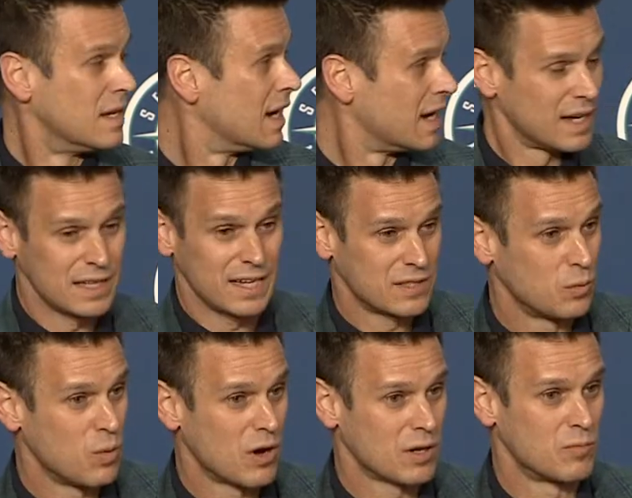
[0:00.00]
uh, I'd like to
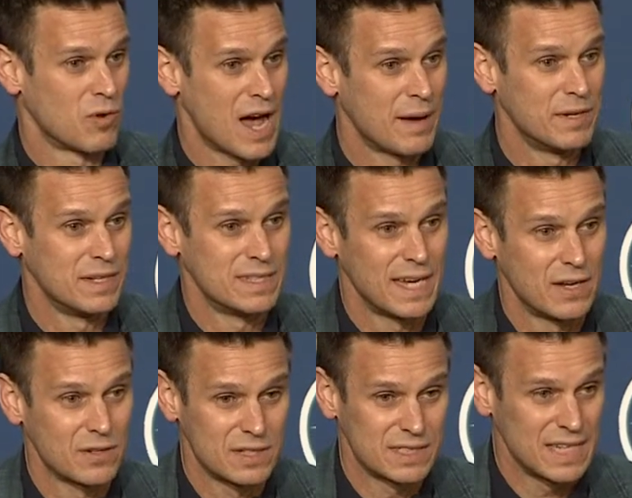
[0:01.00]
welcome Robbie and
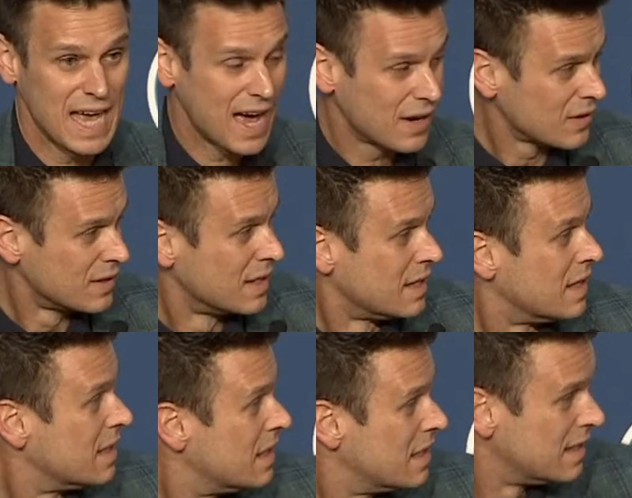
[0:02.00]
Taylor to Seattle,
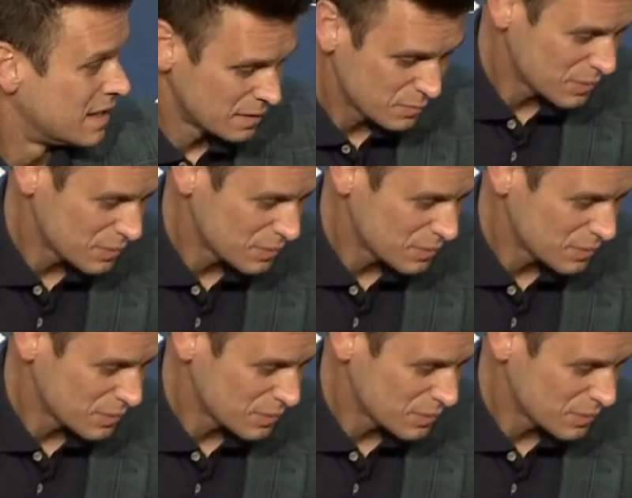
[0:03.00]
and